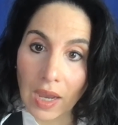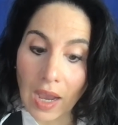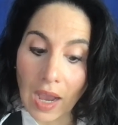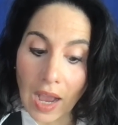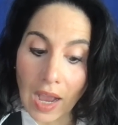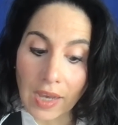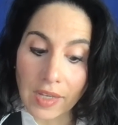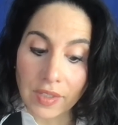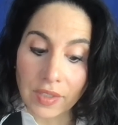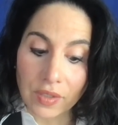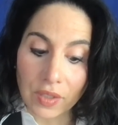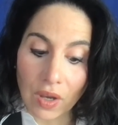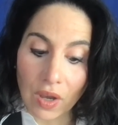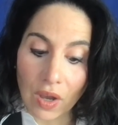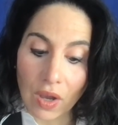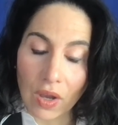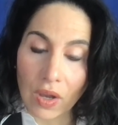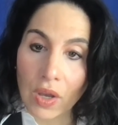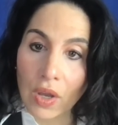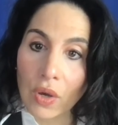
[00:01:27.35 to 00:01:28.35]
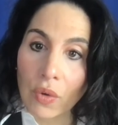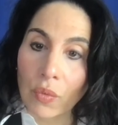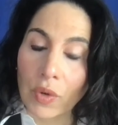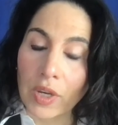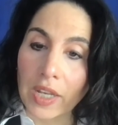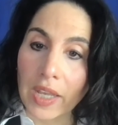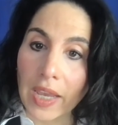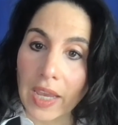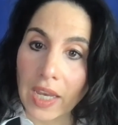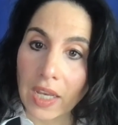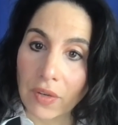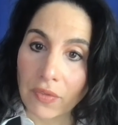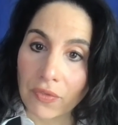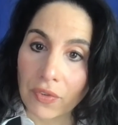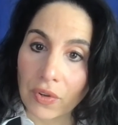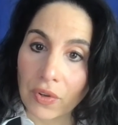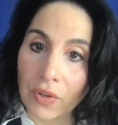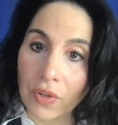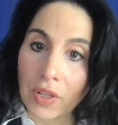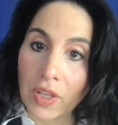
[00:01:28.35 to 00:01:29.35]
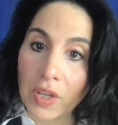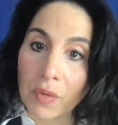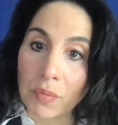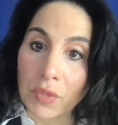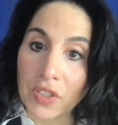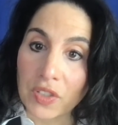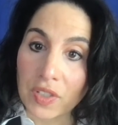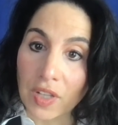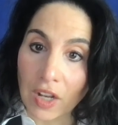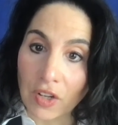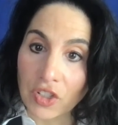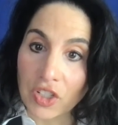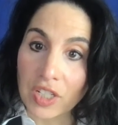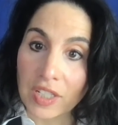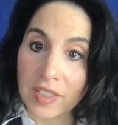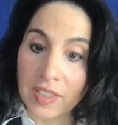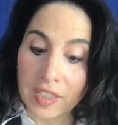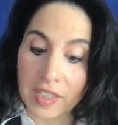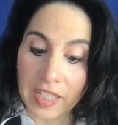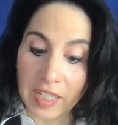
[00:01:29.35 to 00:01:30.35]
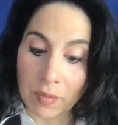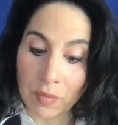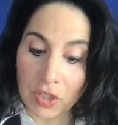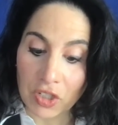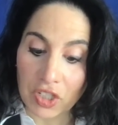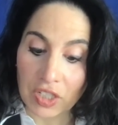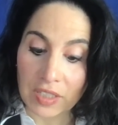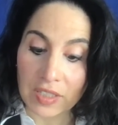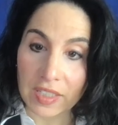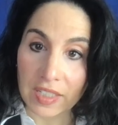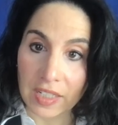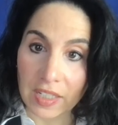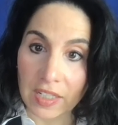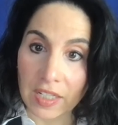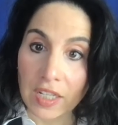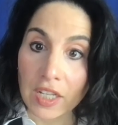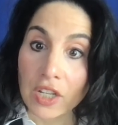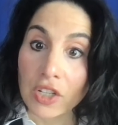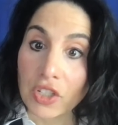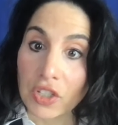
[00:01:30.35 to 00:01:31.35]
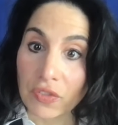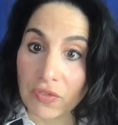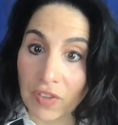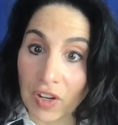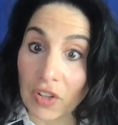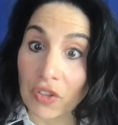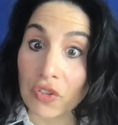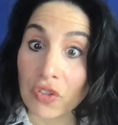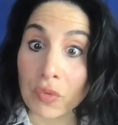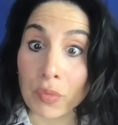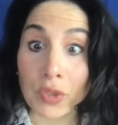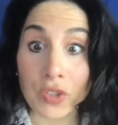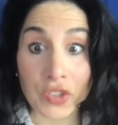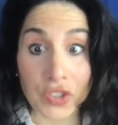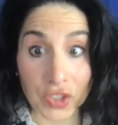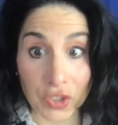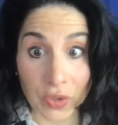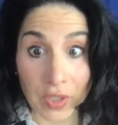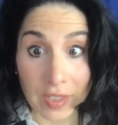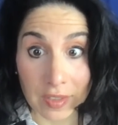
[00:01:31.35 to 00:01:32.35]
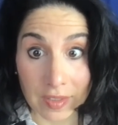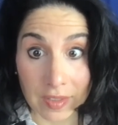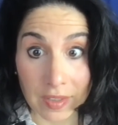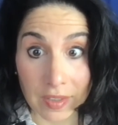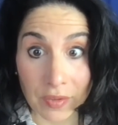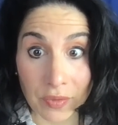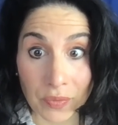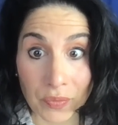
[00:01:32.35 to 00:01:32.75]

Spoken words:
I saw what hateful, misogynistic images did to vulnerable students.